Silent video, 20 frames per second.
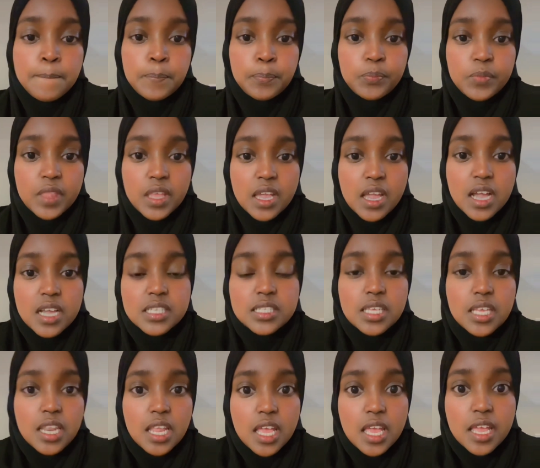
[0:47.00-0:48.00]
the guy
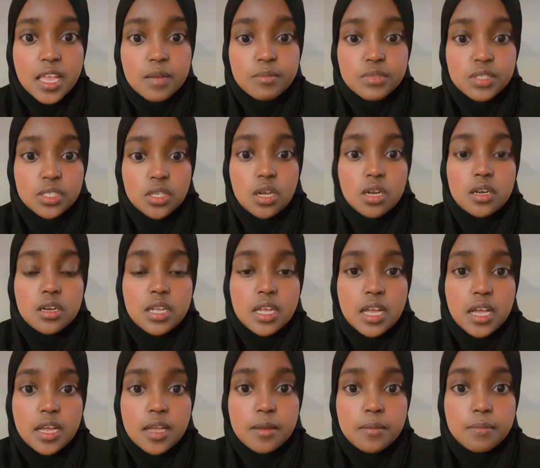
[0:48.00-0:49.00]
said, hey, I'm sorry,
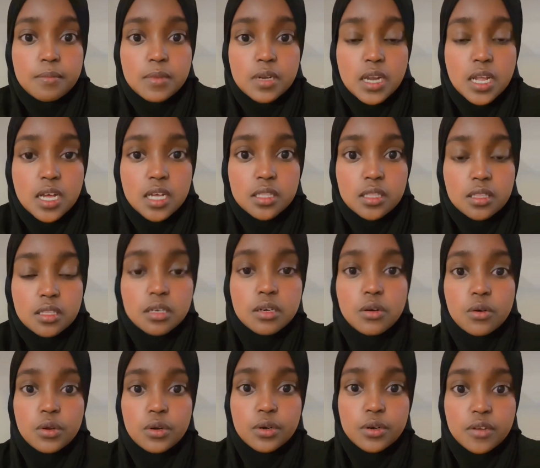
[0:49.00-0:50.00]
I am not the
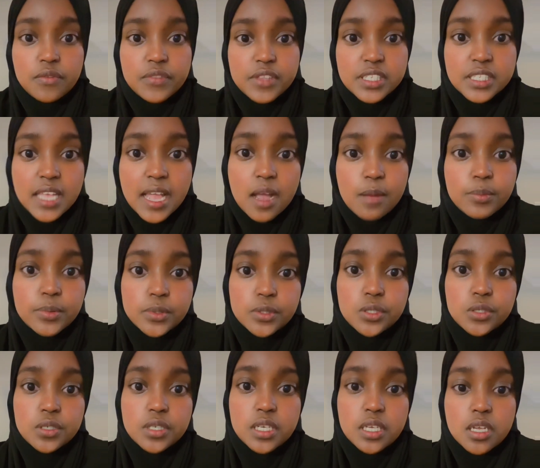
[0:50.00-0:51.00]
owner of this apple
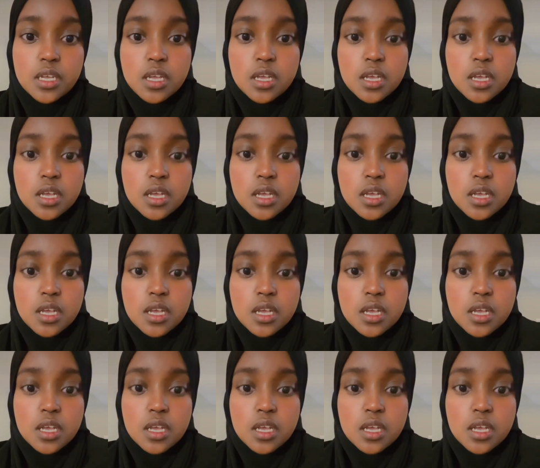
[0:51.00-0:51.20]
tree.